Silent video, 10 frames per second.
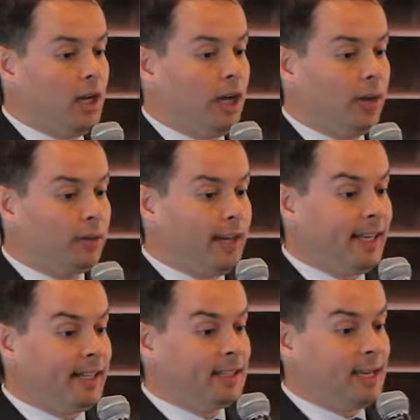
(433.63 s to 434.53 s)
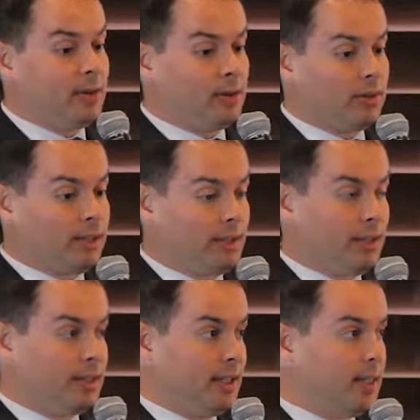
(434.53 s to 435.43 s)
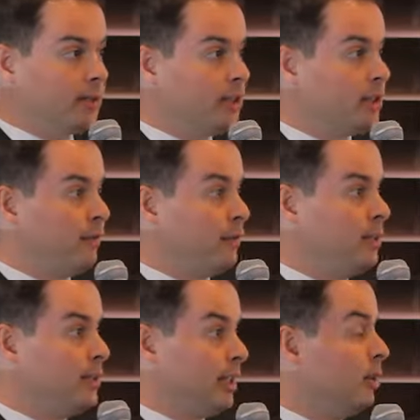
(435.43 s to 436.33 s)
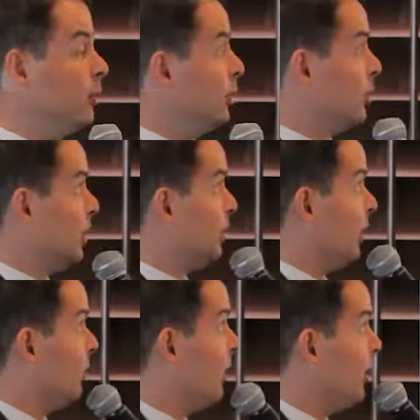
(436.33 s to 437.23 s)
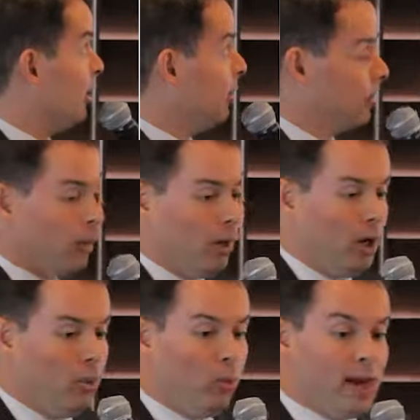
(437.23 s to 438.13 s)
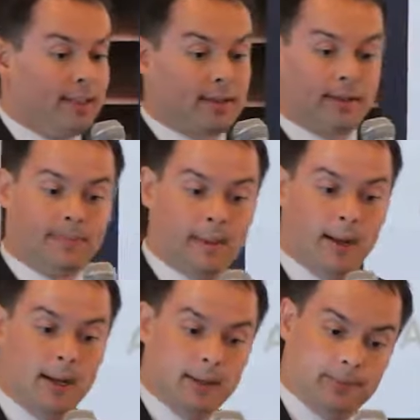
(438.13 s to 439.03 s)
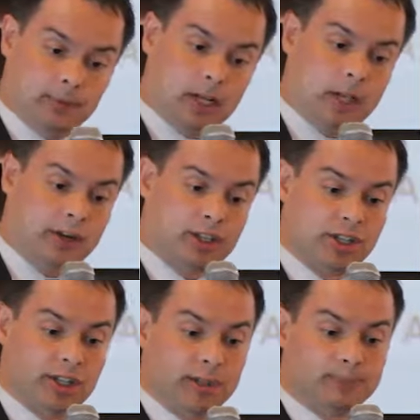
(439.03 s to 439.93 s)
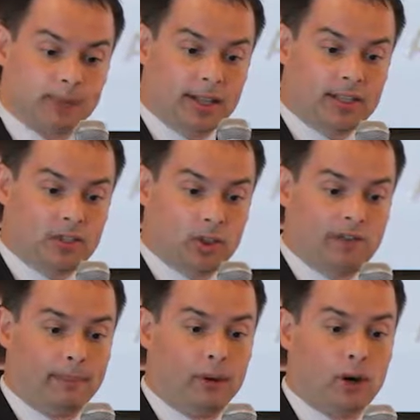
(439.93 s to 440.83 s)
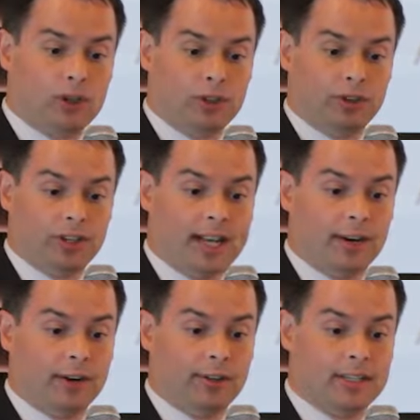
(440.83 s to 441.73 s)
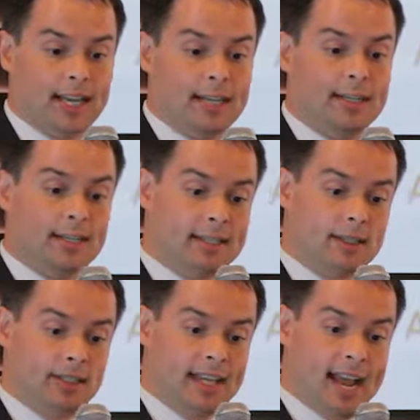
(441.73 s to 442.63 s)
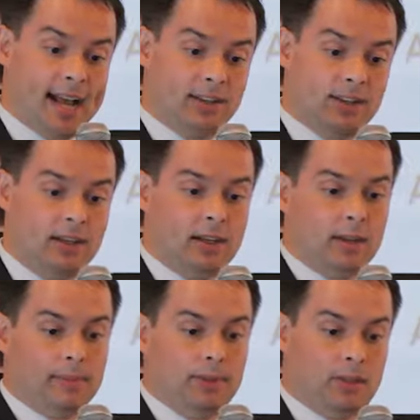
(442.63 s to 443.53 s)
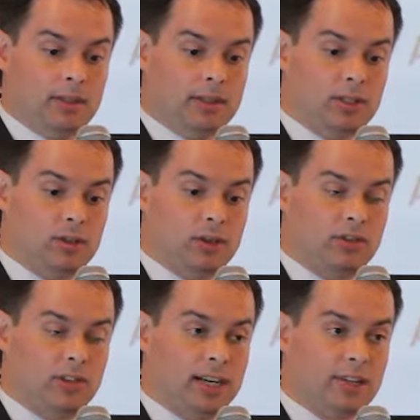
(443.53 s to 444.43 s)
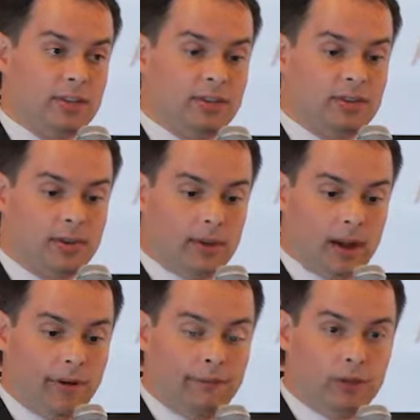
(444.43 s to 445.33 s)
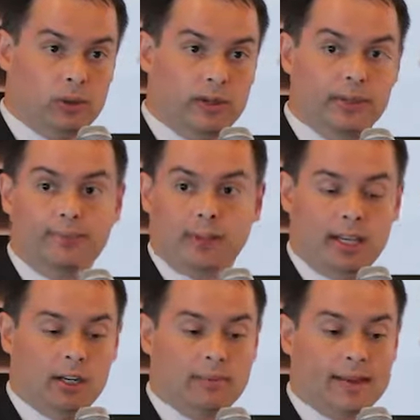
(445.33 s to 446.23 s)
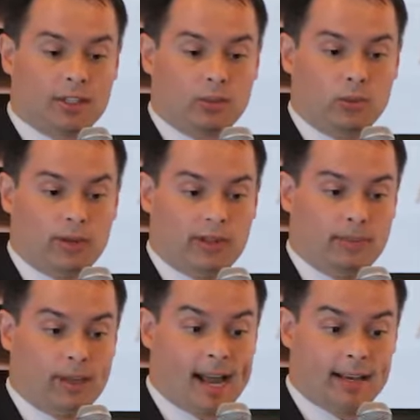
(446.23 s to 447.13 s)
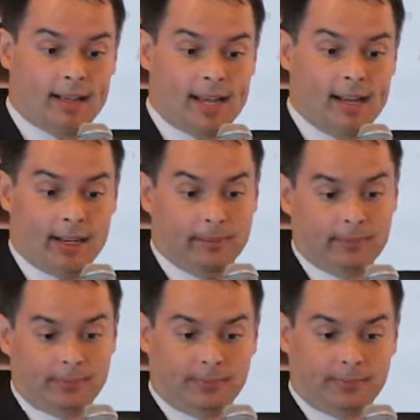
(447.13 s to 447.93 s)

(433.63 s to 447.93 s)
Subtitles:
On the right-hand side, you can see this increased fluid signal, which is represented by the white coloration here. And this is sort of a partial tear. The tendon is still attached, but you can see sort of striations of fluid intermixed with the black tendon.